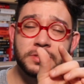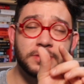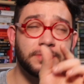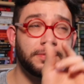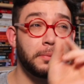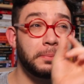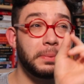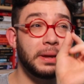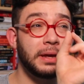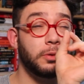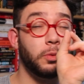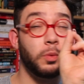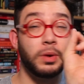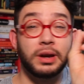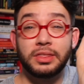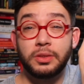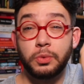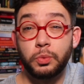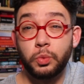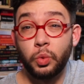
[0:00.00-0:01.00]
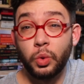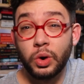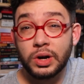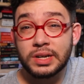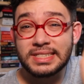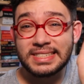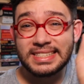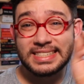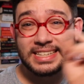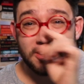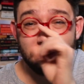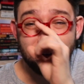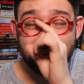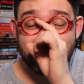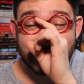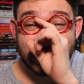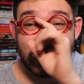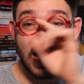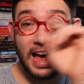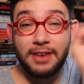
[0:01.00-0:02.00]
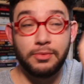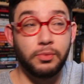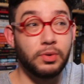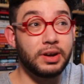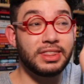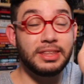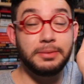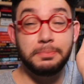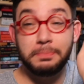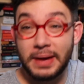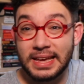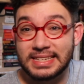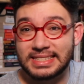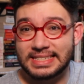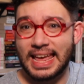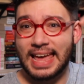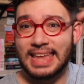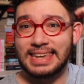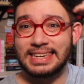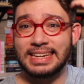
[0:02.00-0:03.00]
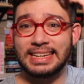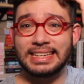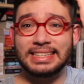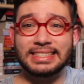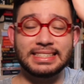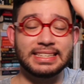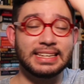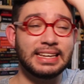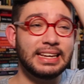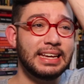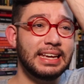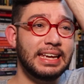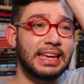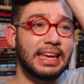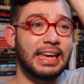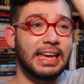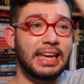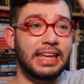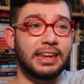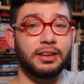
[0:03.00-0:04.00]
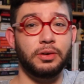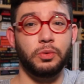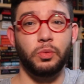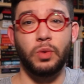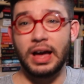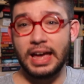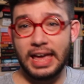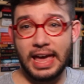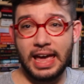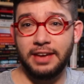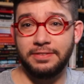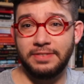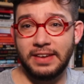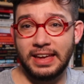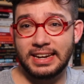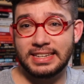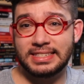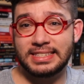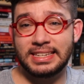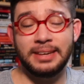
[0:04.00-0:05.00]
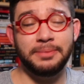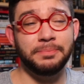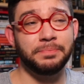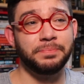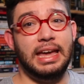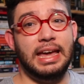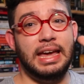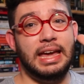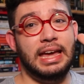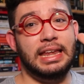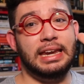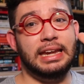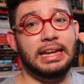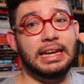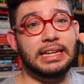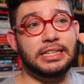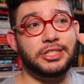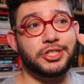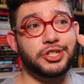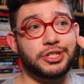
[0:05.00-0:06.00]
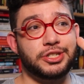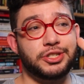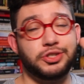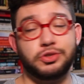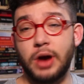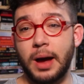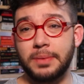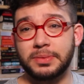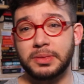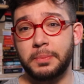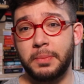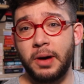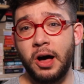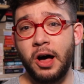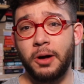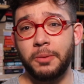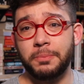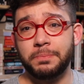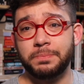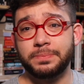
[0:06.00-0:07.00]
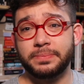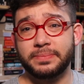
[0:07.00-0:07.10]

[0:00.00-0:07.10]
from being one of the worst series to have one of the best endings in YA fantasy, and it just dropped the ball.